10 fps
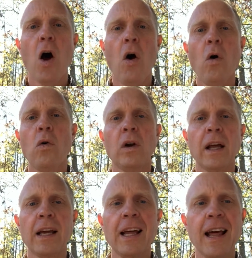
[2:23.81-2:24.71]

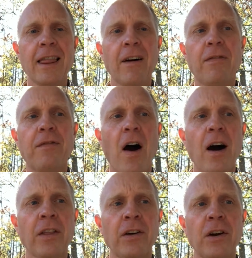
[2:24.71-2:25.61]
only the
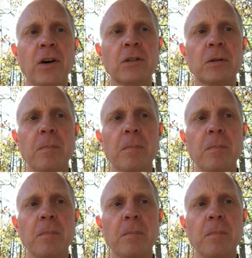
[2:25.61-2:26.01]
Father knows.